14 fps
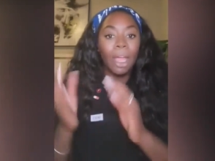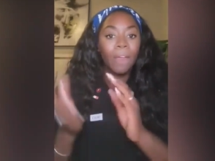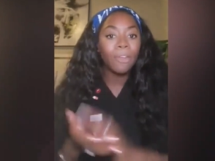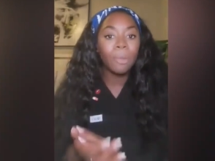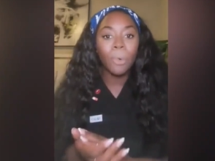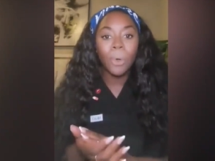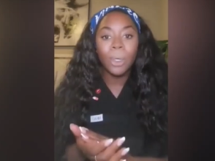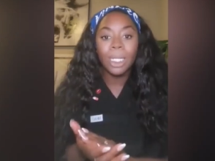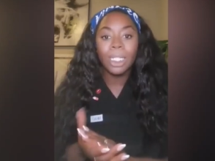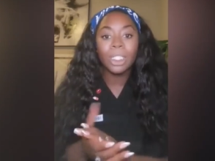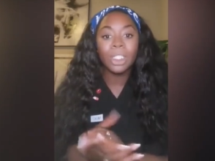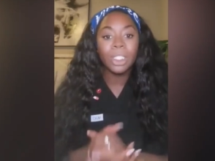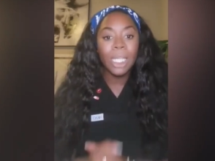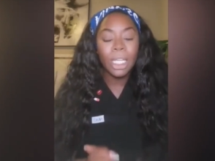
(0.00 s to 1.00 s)
Every
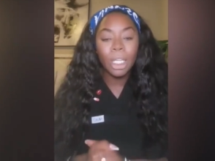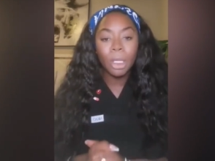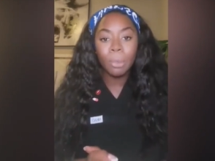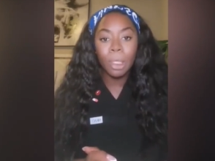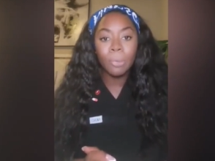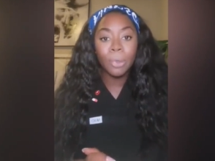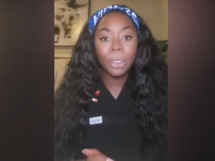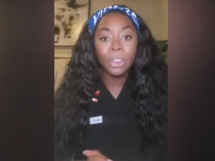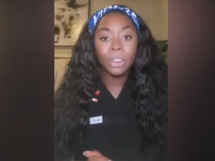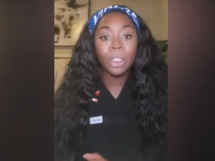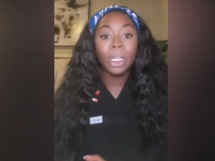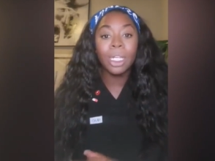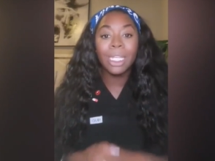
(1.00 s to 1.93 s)
morning, take your blood pressure.